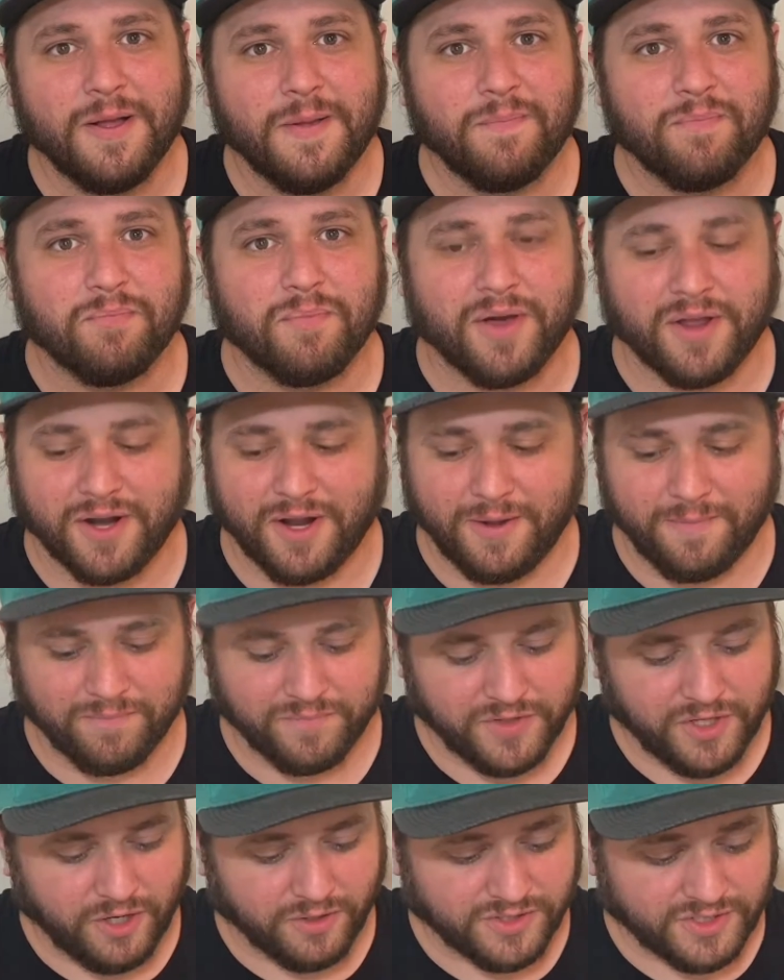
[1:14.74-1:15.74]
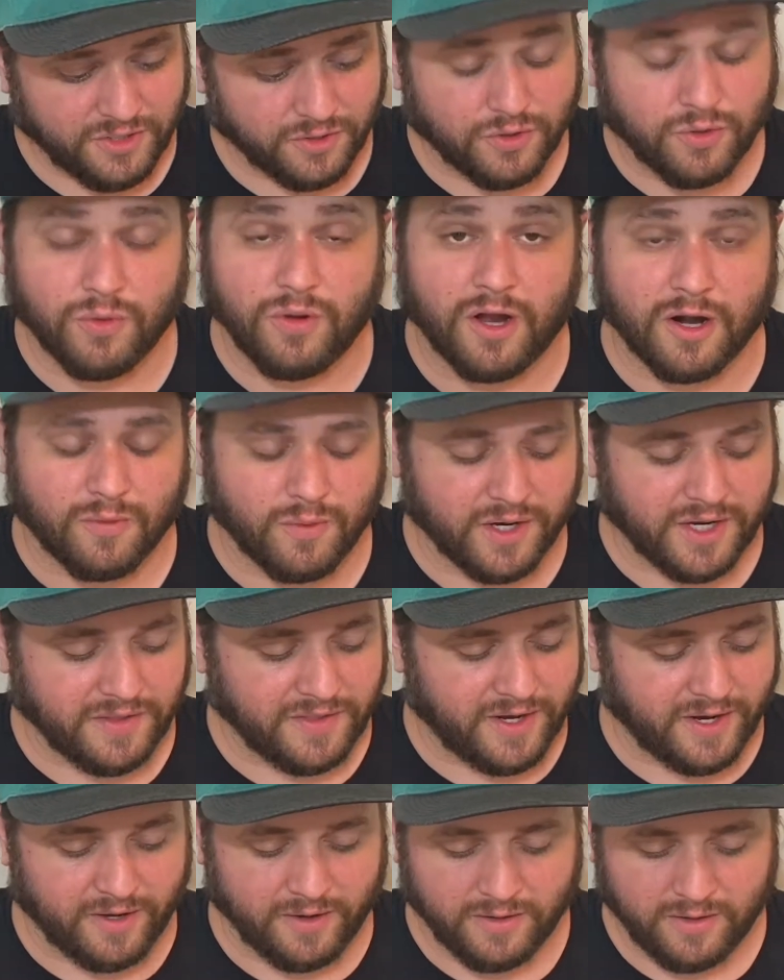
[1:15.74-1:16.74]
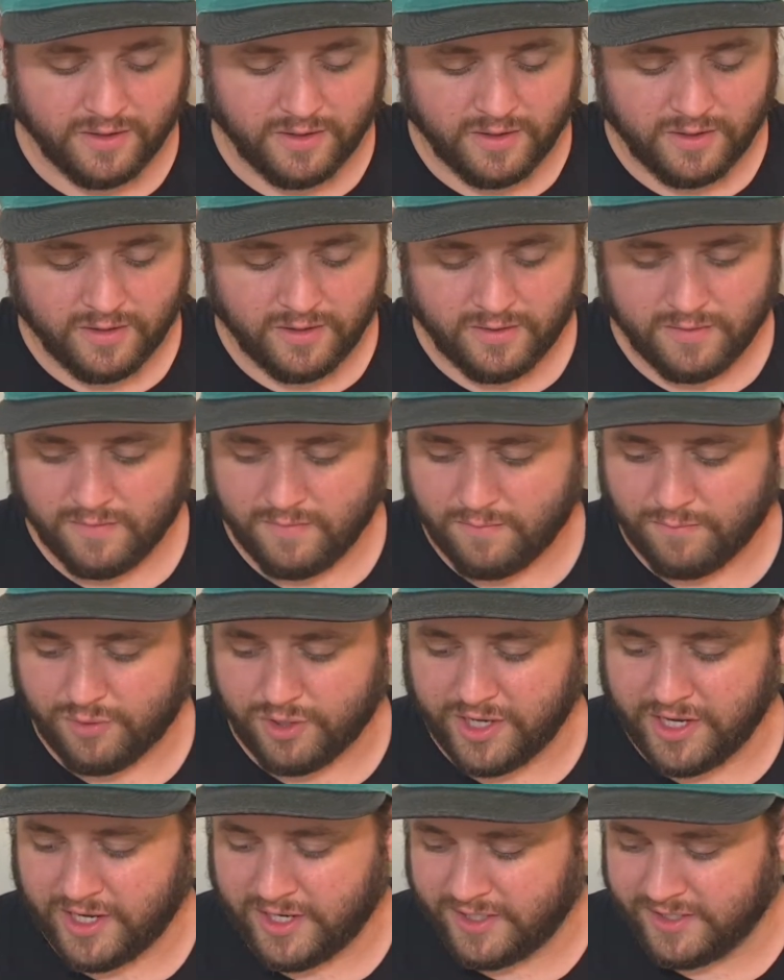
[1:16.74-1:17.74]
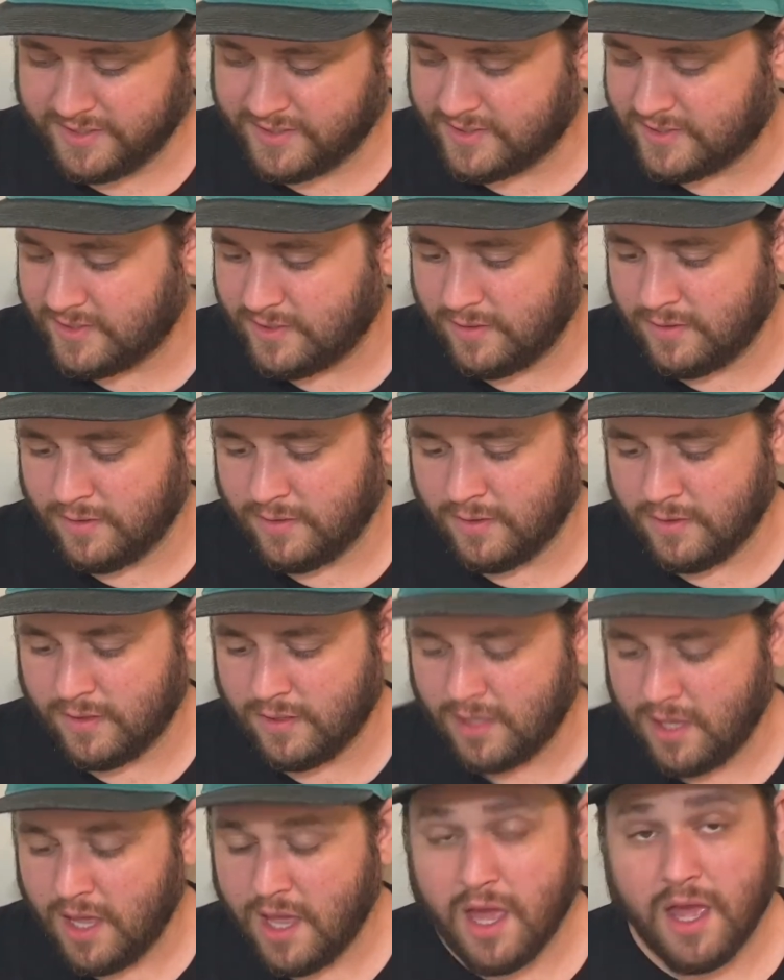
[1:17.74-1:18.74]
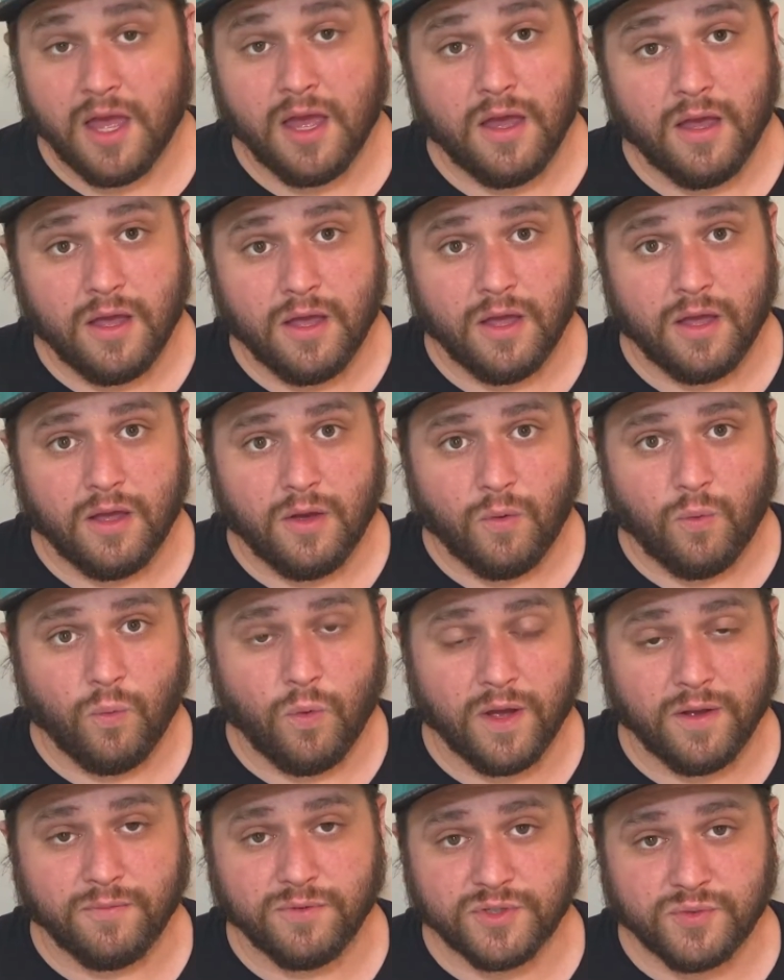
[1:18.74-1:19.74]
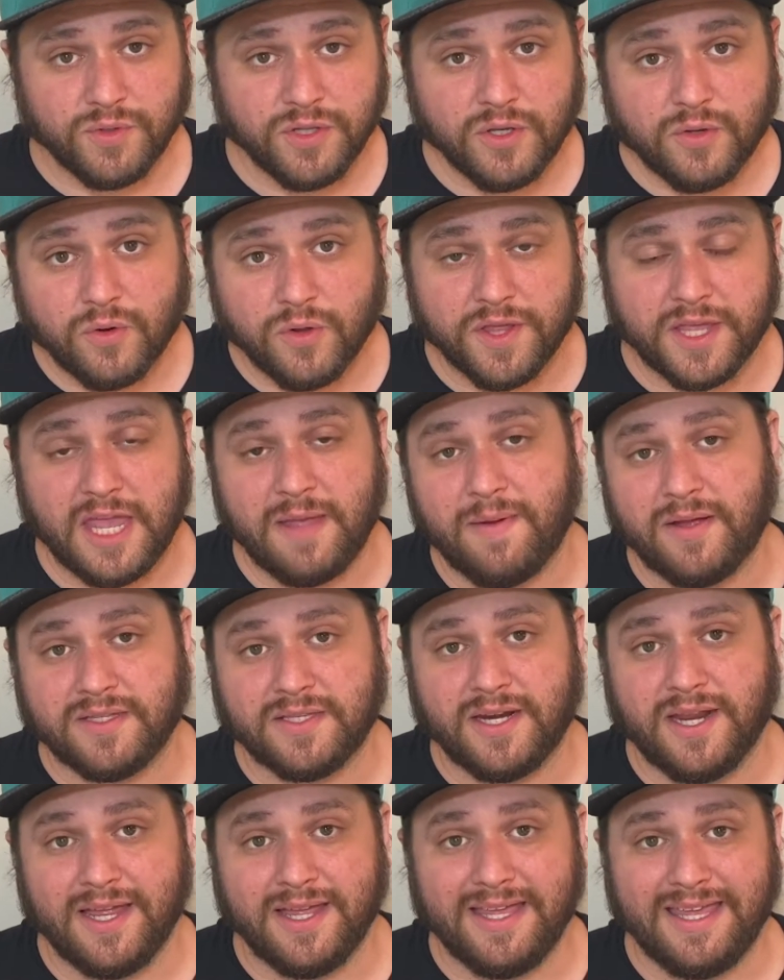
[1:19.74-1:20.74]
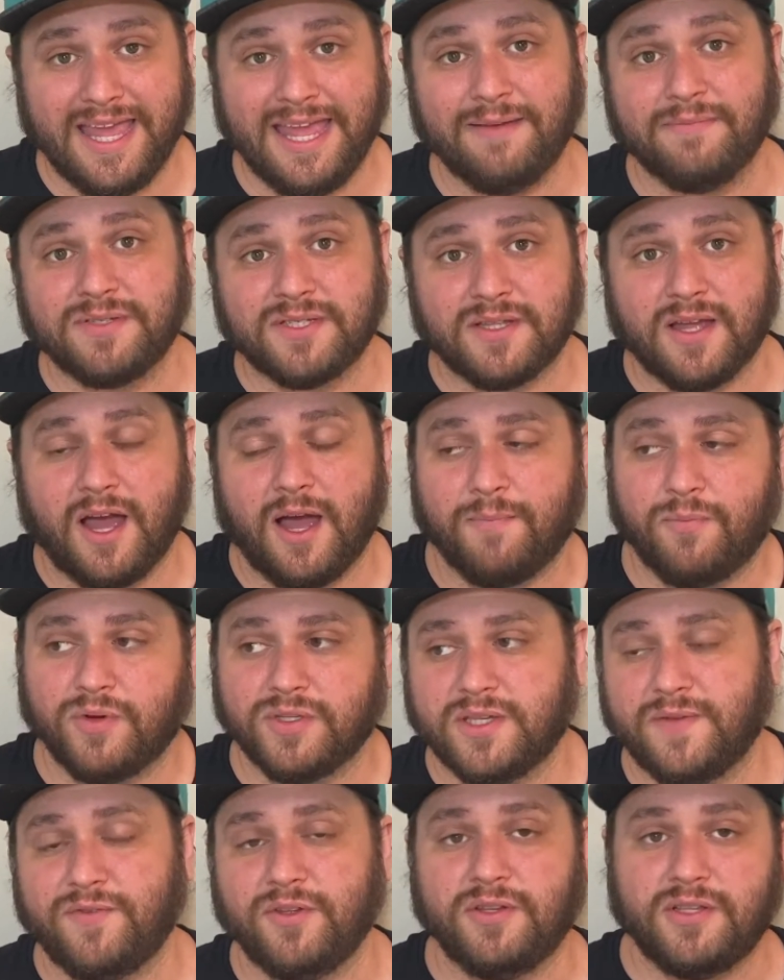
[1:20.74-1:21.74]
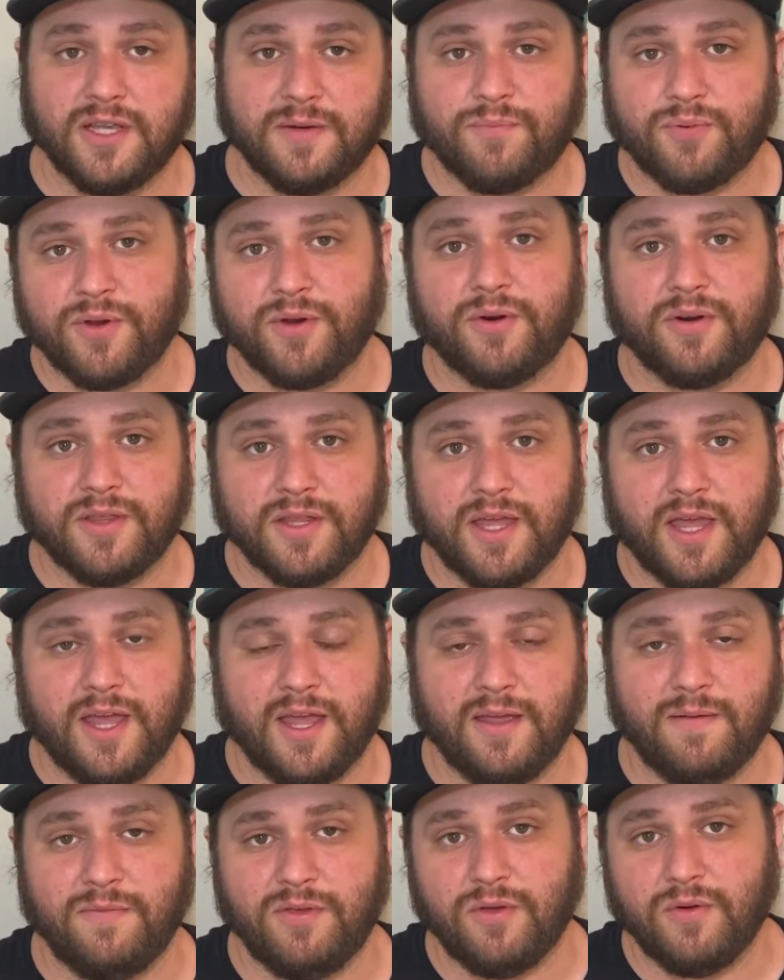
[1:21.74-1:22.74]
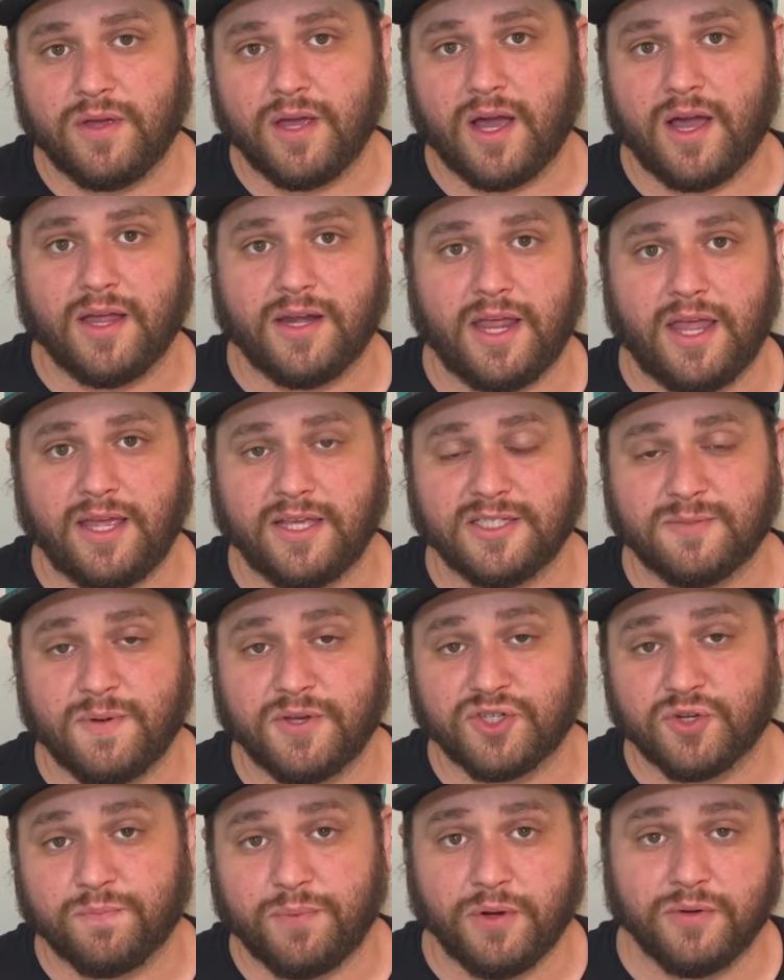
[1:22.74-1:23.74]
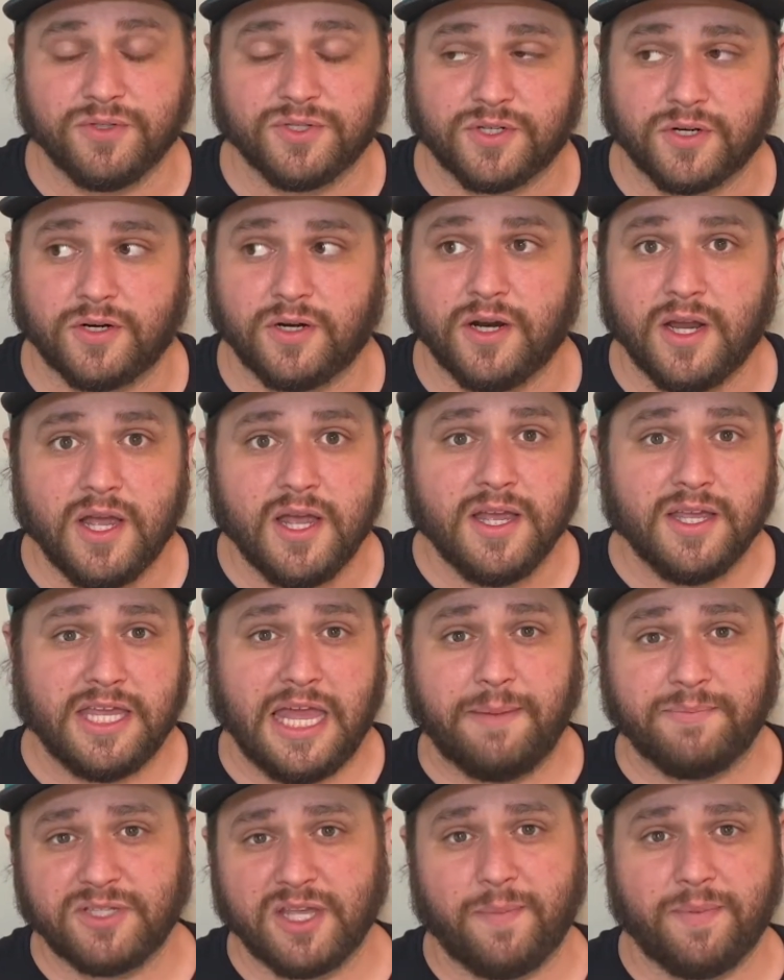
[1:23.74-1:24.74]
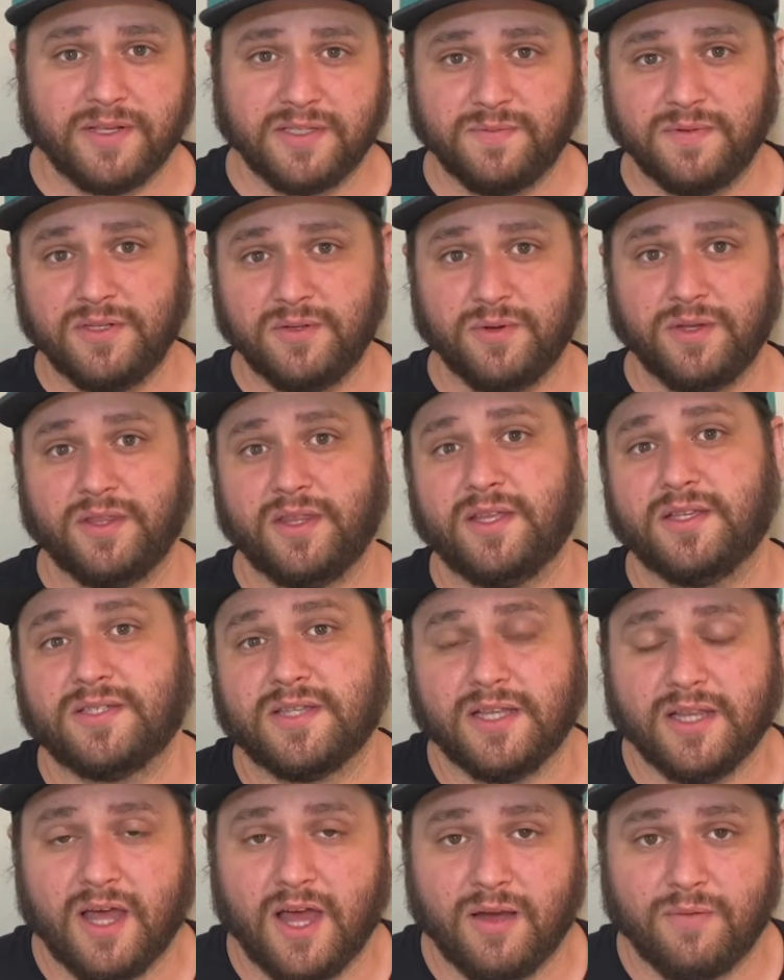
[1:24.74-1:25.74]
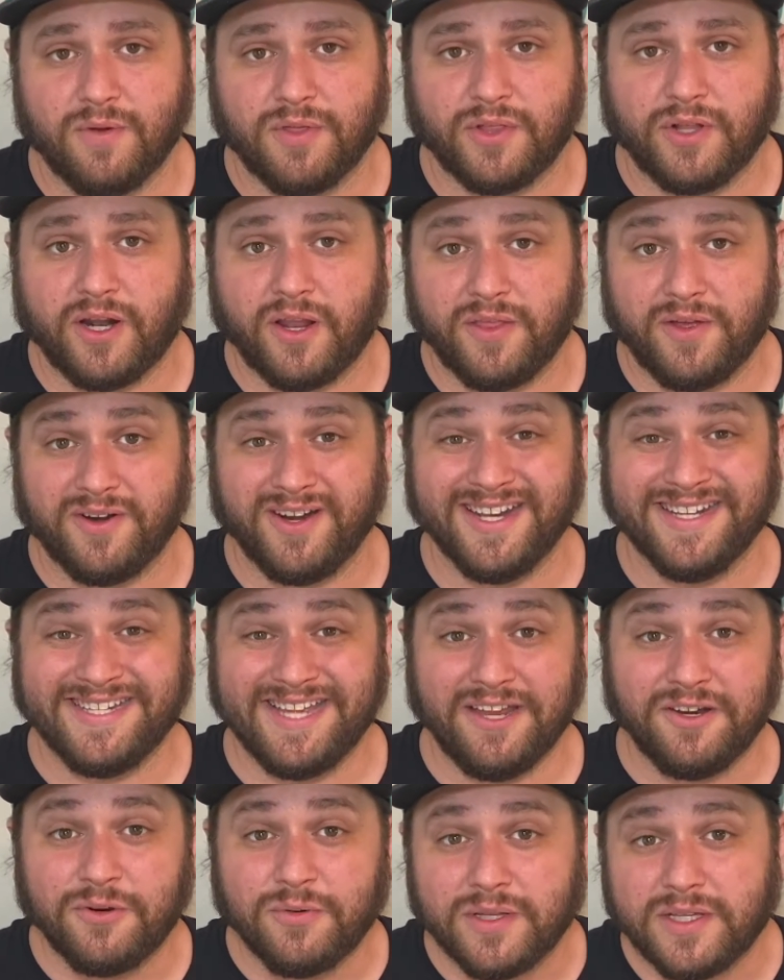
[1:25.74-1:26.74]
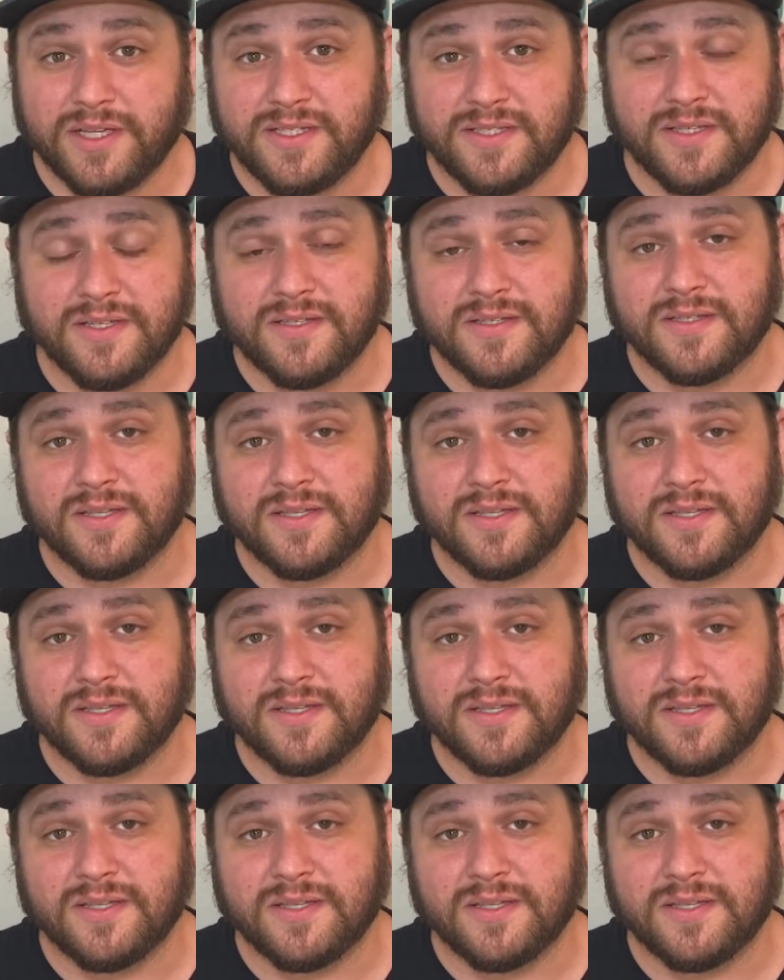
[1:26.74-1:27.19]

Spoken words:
But you know, still cool artwork in there. Pretty nice. What was really cool that came out today at Gamestop was if you did pre-order the game, you got a special poster. Gamestop has been doing this a lot with a lot of their Nintendo releases.